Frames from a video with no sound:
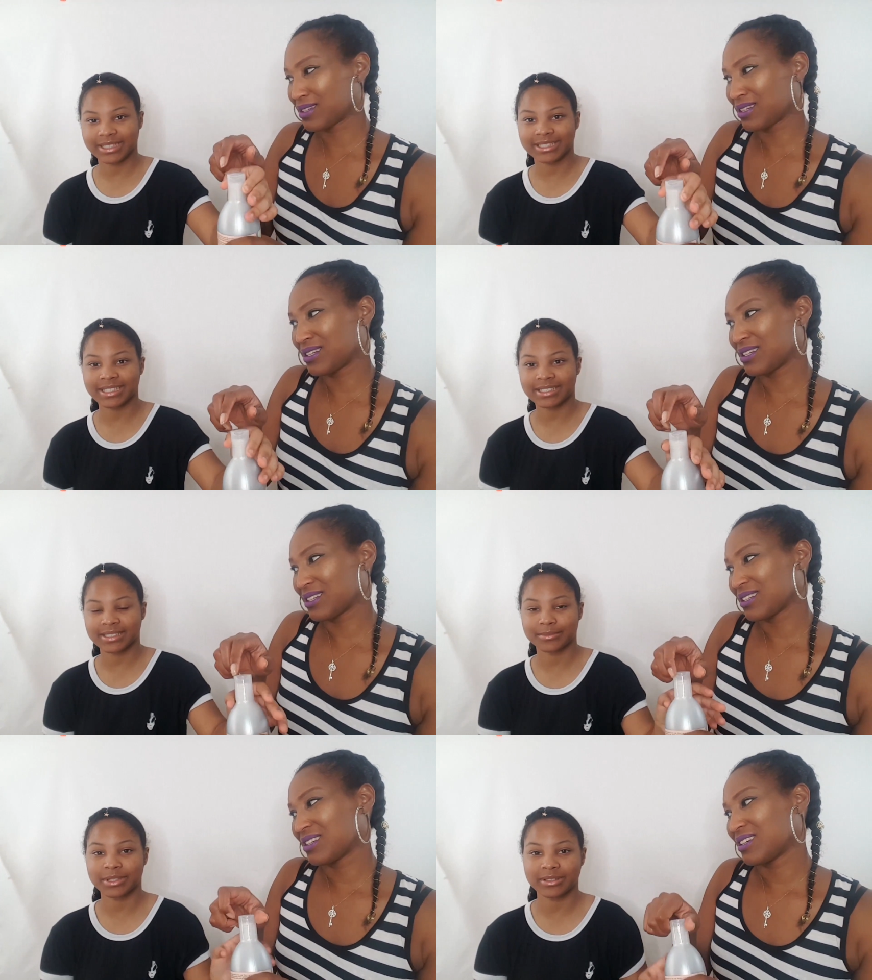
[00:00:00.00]
Speaker 1: but it does
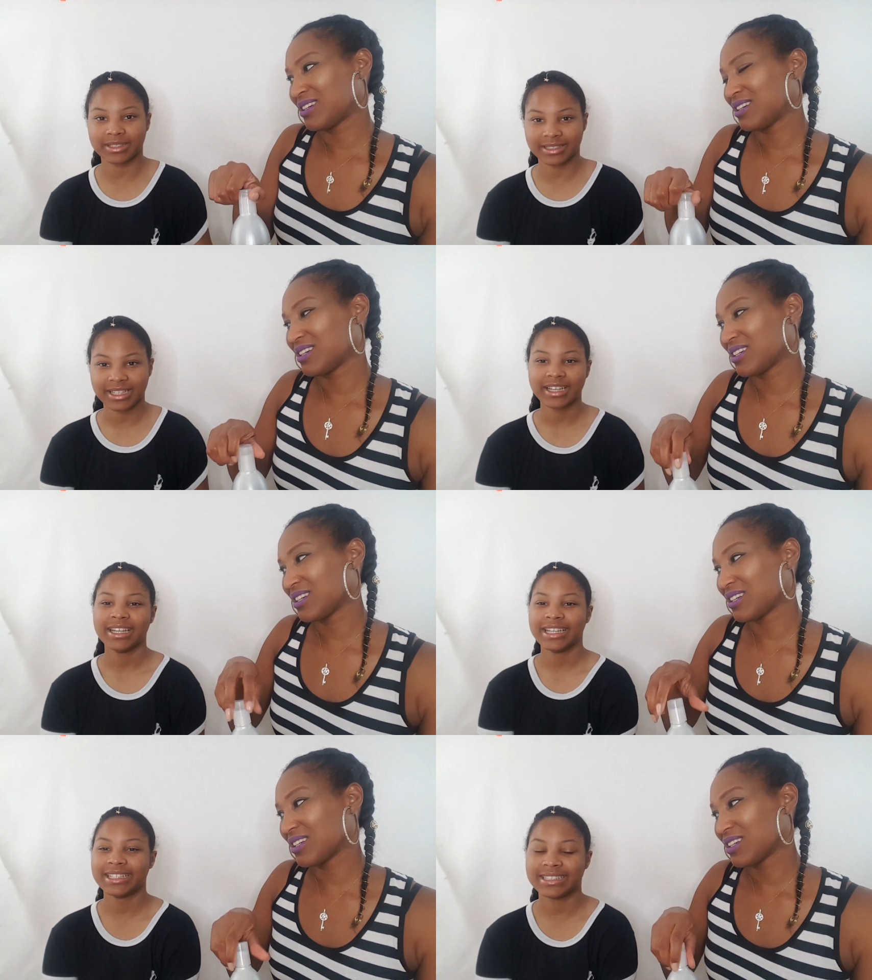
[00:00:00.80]
smell. good.
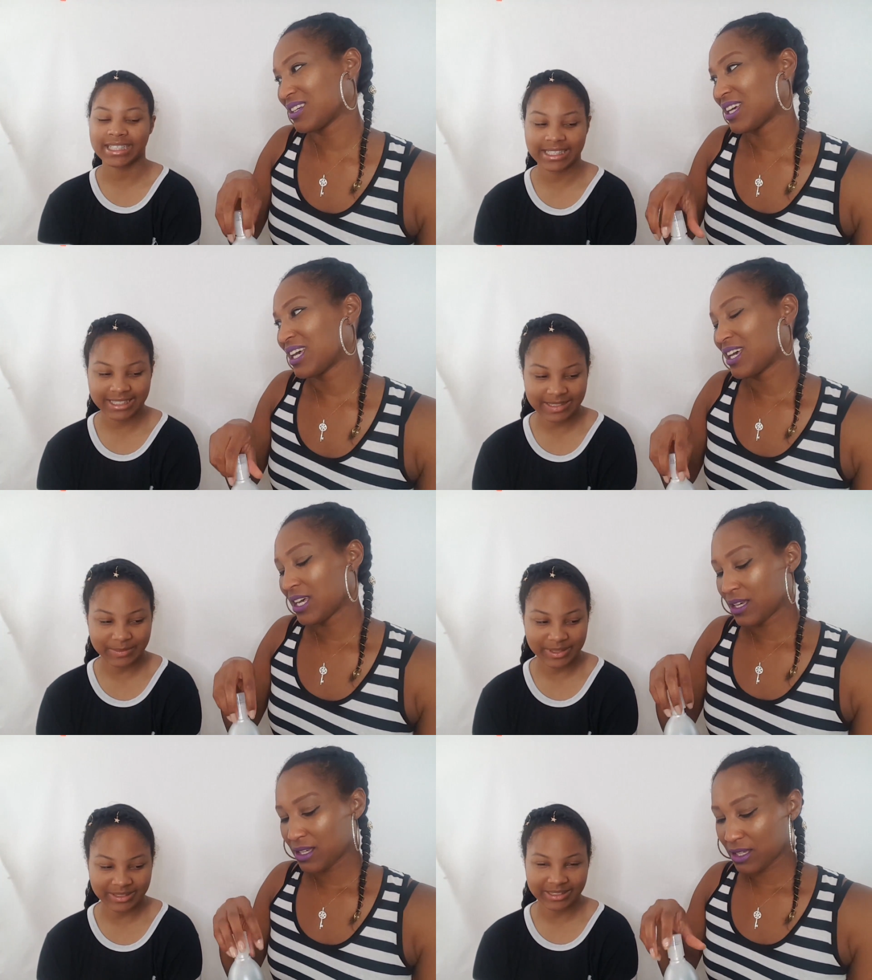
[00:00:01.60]
It does
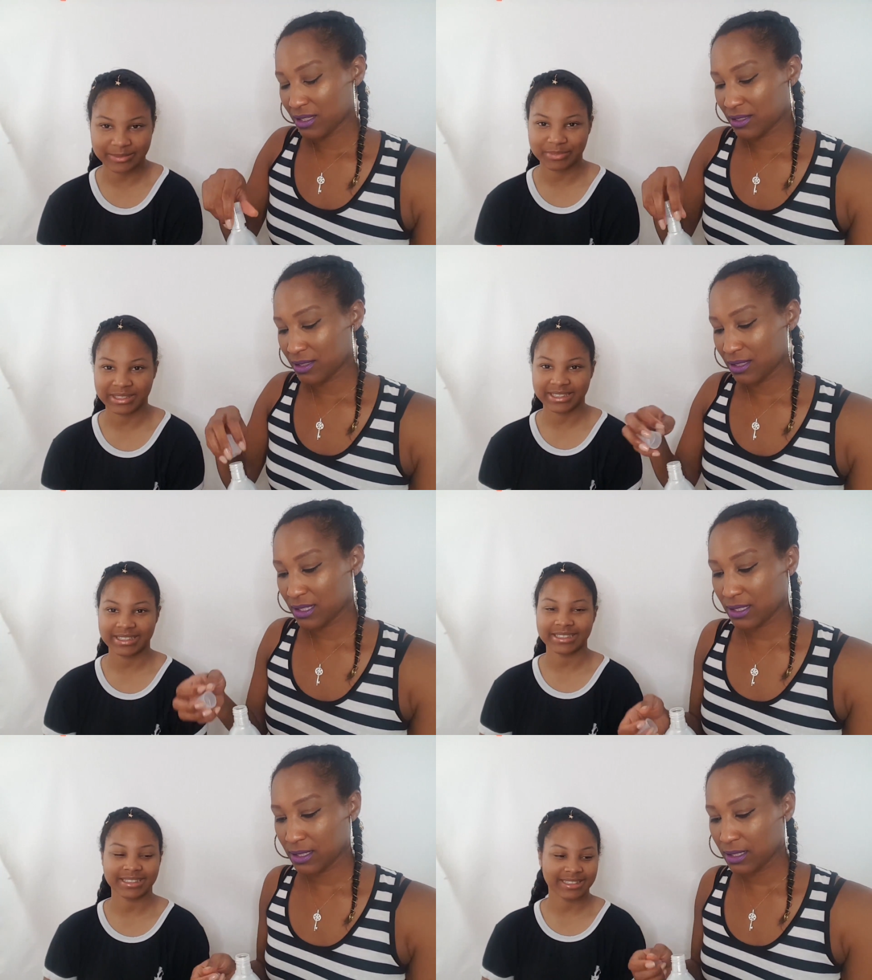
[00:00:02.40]
smell good, but
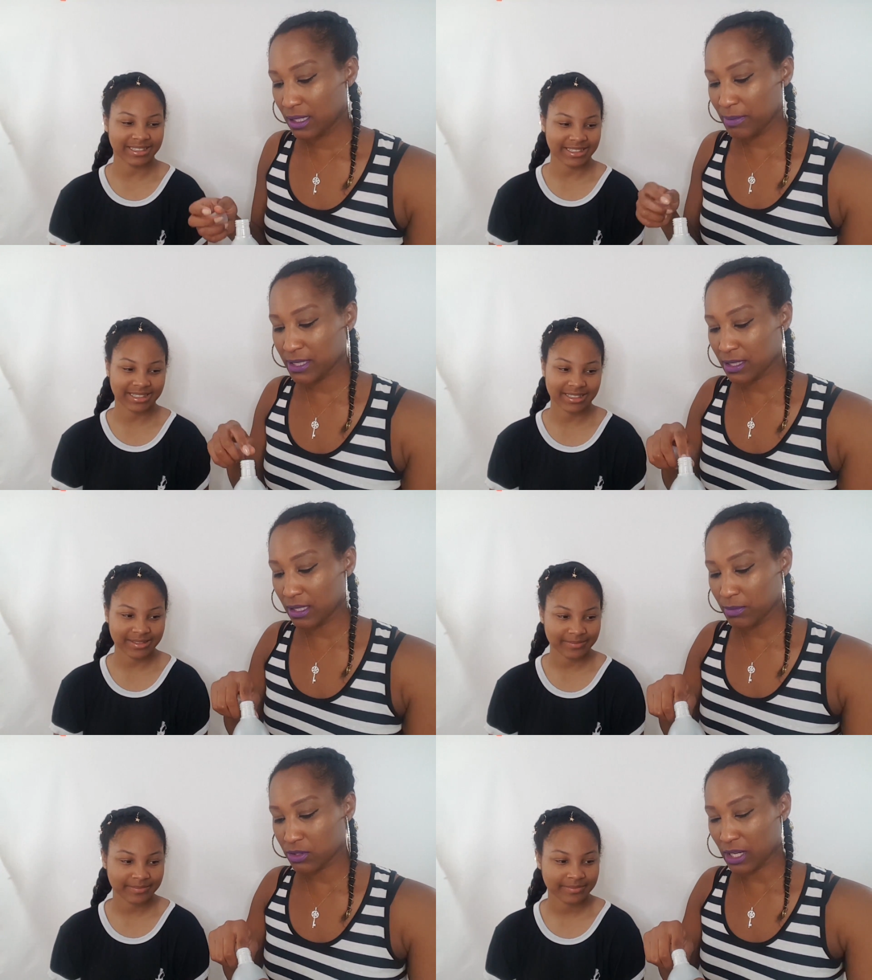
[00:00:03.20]
let me see.
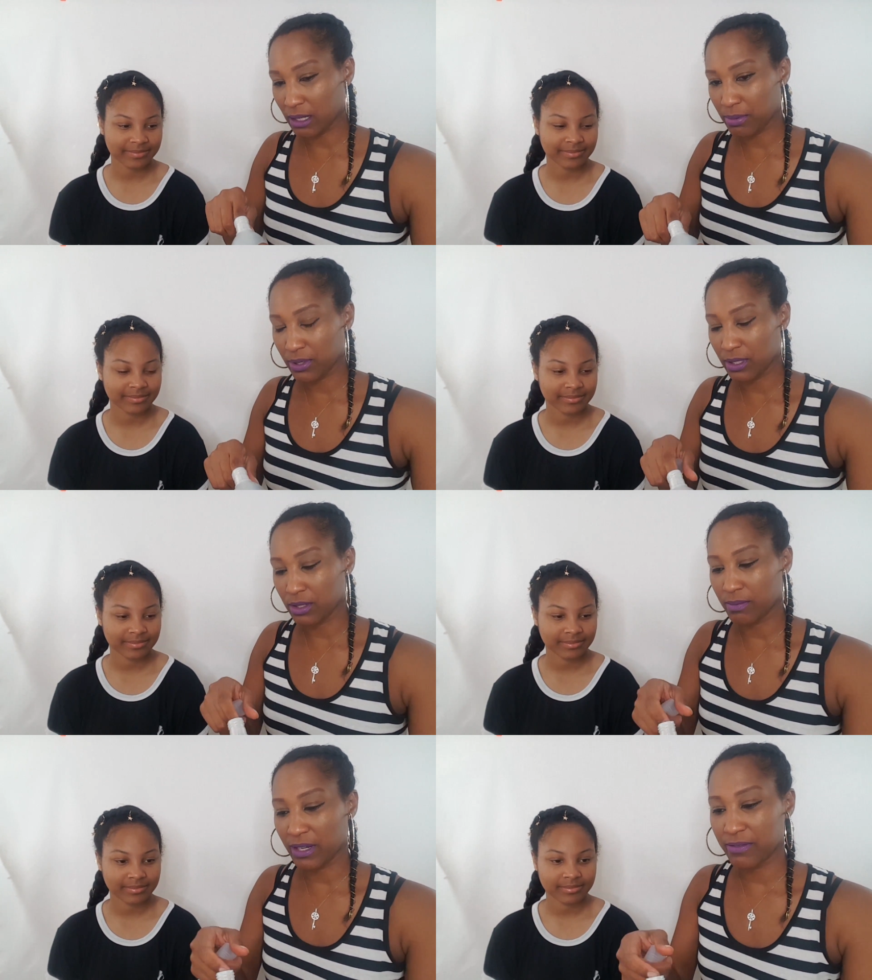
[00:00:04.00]
Let me try to put it
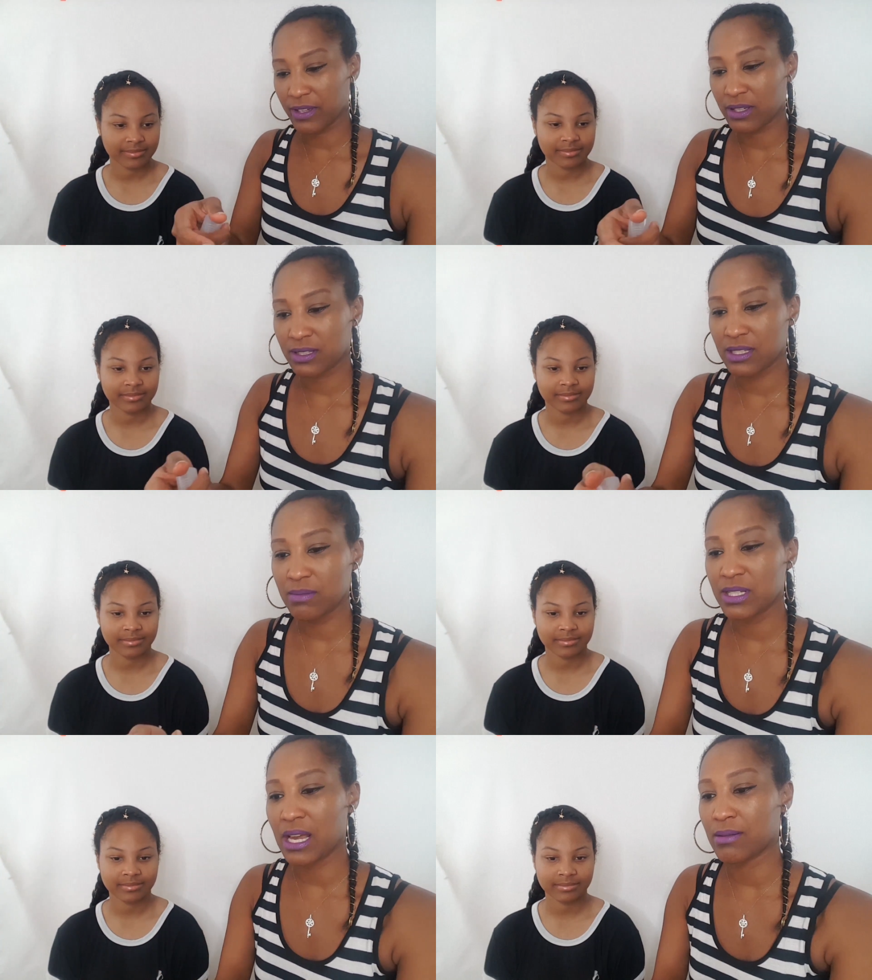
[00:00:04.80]
on my finger. Cause
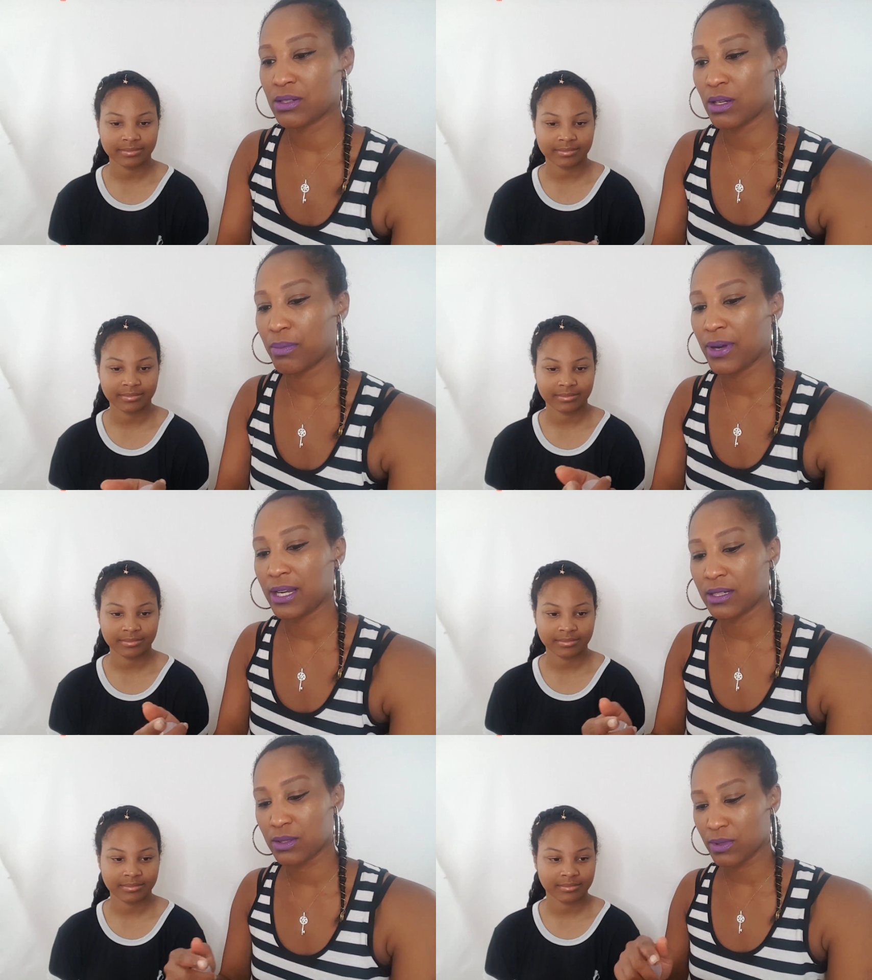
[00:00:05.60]
sometimes you know
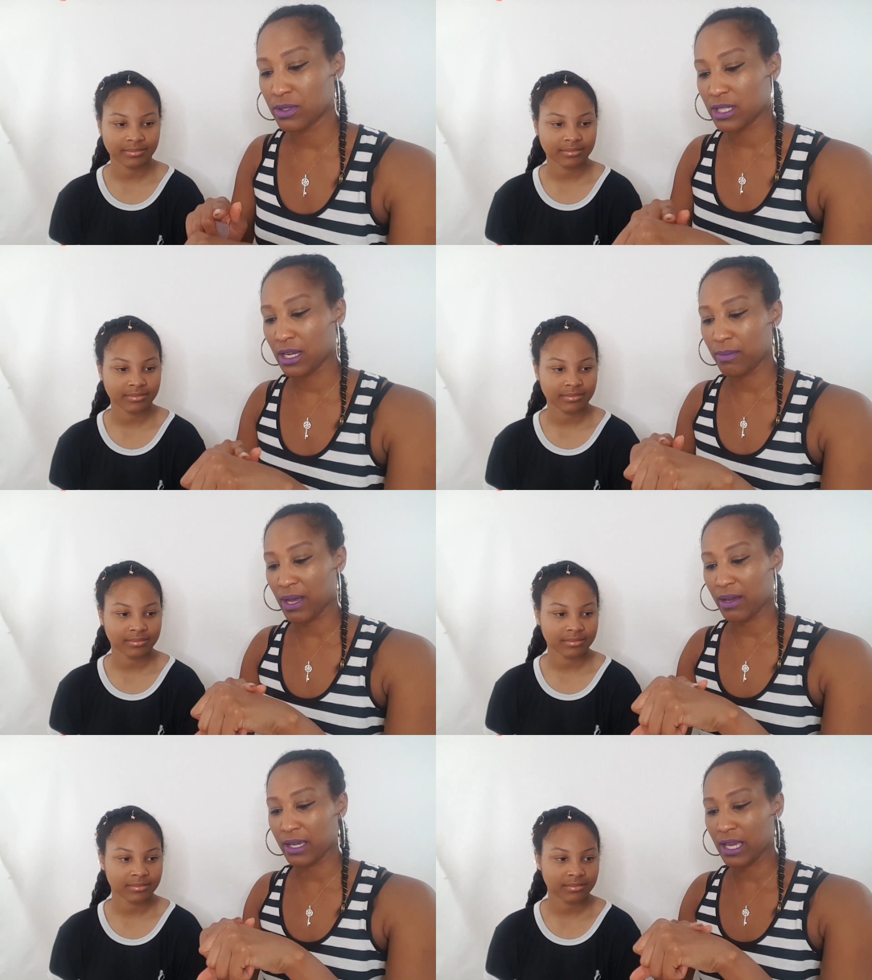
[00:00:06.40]
products when you take them
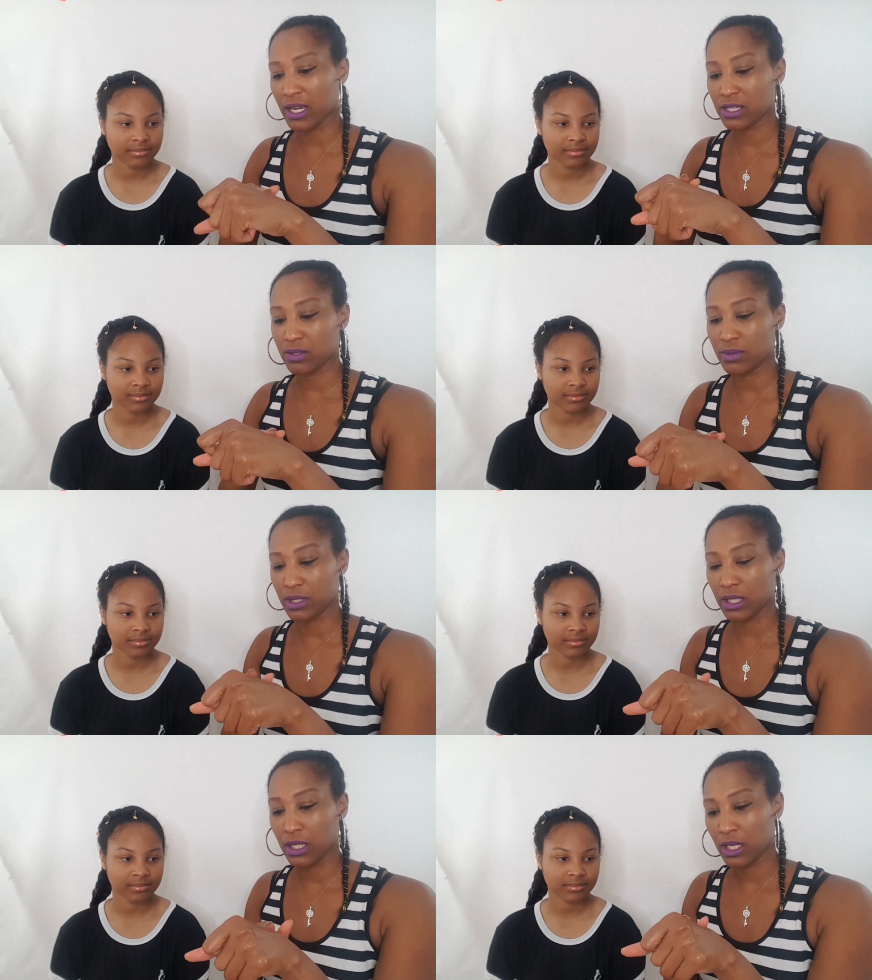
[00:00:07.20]
out and
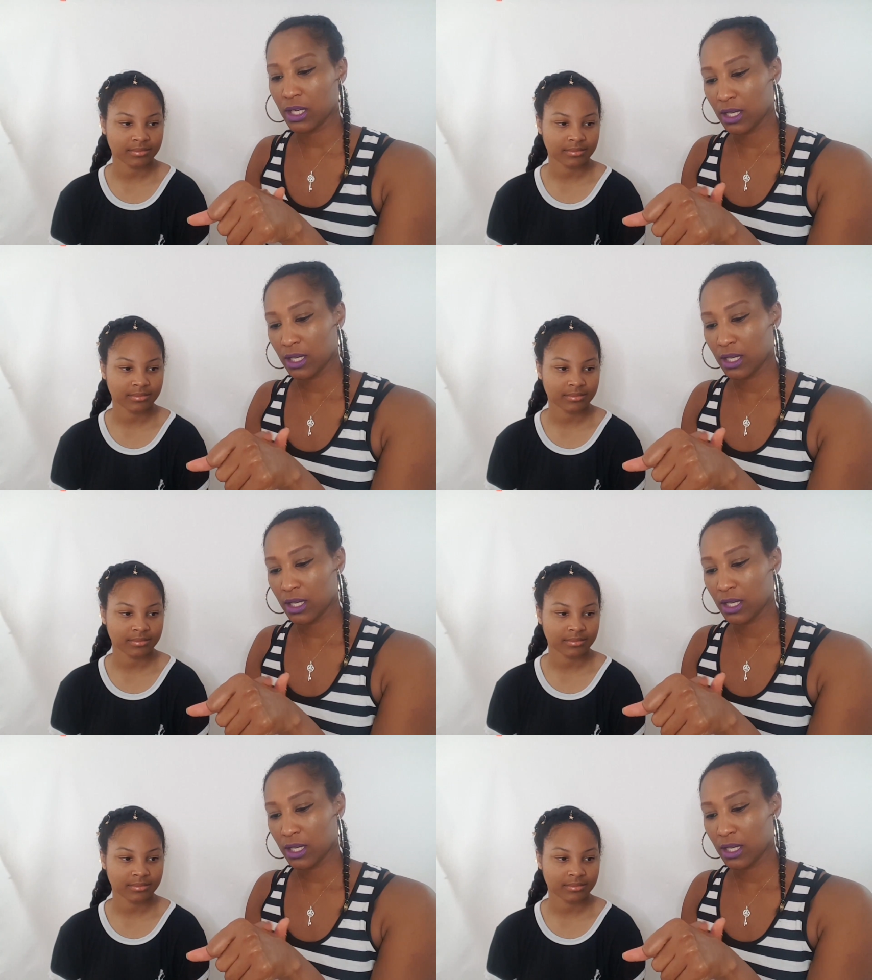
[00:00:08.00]
actually.